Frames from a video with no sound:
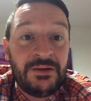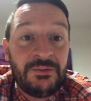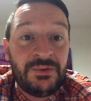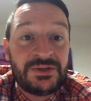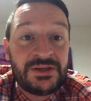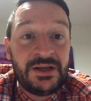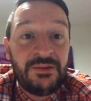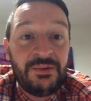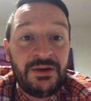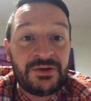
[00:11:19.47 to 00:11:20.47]
Wanted to
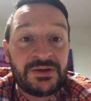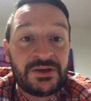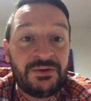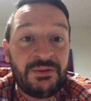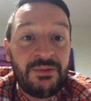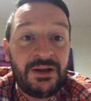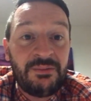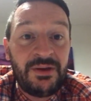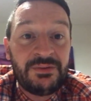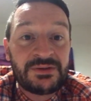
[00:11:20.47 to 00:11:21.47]
hit me after I told him about the
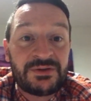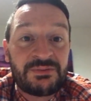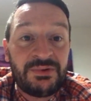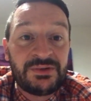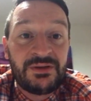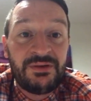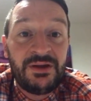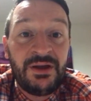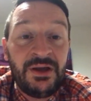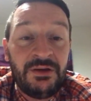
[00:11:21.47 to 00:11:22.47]
moments of spunked over here.
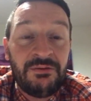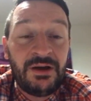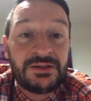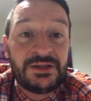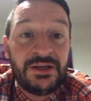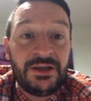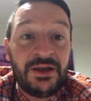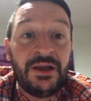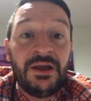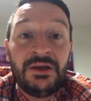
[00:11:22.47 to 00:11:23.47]
Writing it
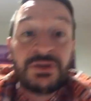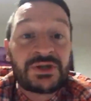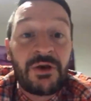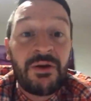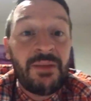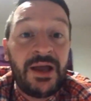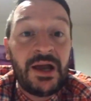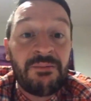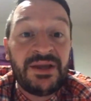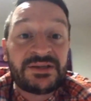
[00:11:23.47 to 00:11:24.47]
again. Sorry, mate.
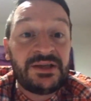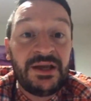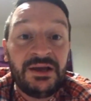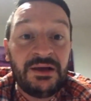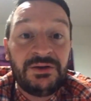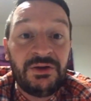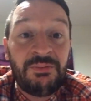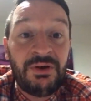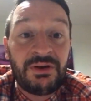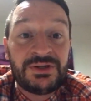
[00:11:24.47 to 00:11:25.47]
I missed it. I do
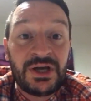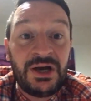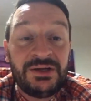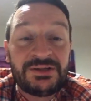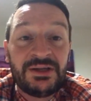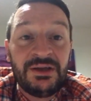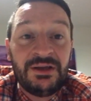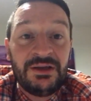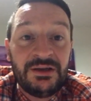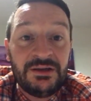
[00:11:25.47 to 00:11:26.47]
apologise.
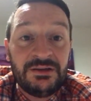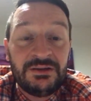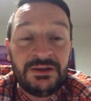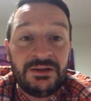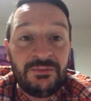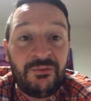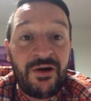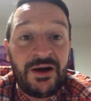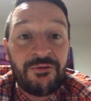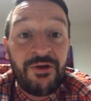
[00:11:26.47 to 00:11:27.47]

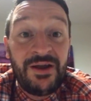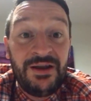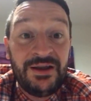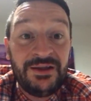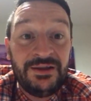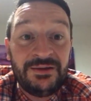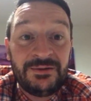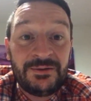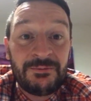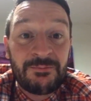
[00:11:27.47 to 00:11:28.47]
Wow, really?
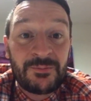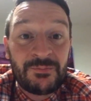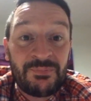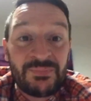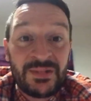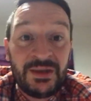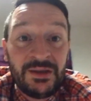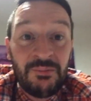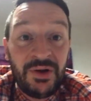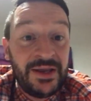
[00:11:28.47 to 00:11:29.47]

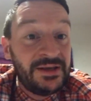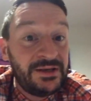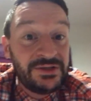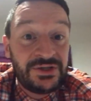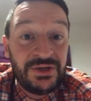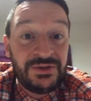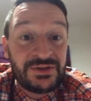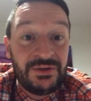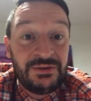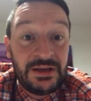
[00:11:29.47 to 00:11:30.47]
But he didn't choose
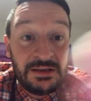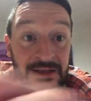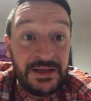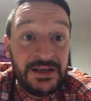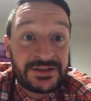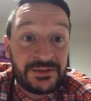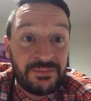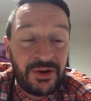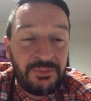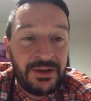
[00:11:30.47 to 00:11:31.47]
to. Did he listen
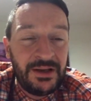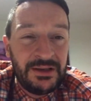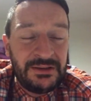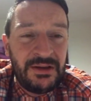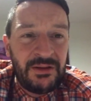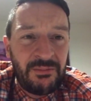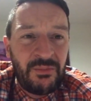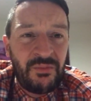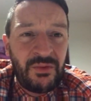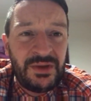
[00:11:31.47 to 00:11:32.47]
properly? I
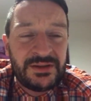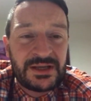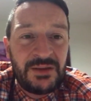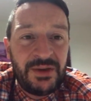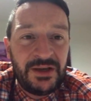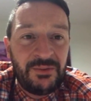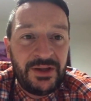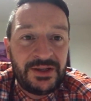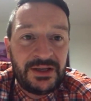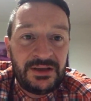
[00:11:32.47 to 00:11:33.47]
remember you telling me at the
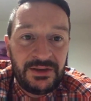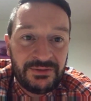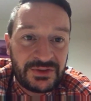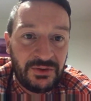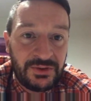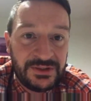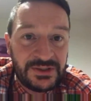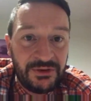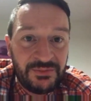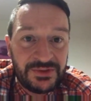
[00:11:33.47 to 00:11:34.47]
weekend that he was talking
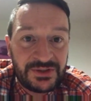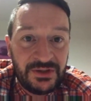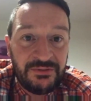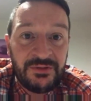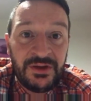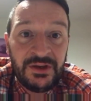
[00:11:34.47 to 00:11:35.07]
to him and stuff.